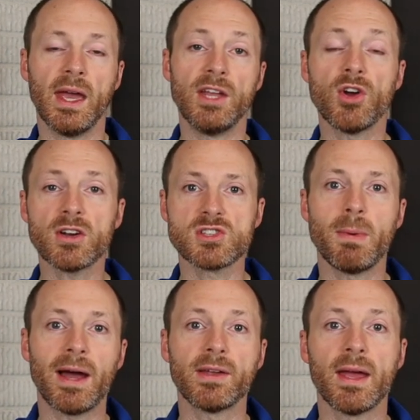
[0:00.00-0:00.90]
He talks
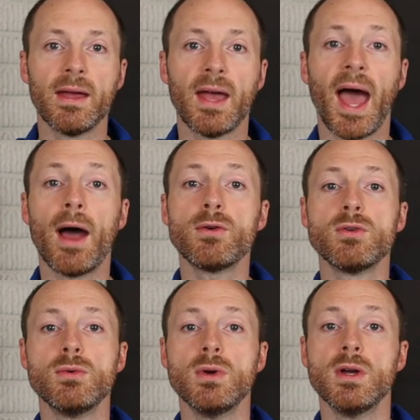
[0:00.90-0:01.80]
about how
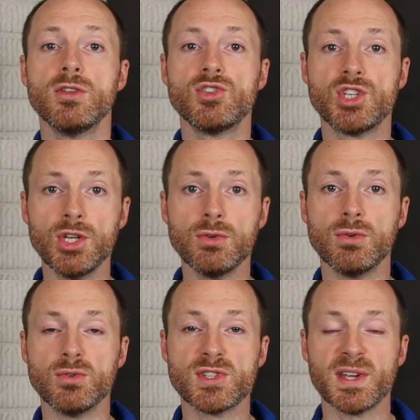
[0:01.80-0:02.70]
to
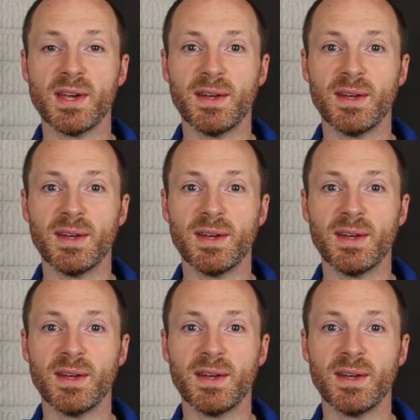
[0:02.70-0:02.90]
choose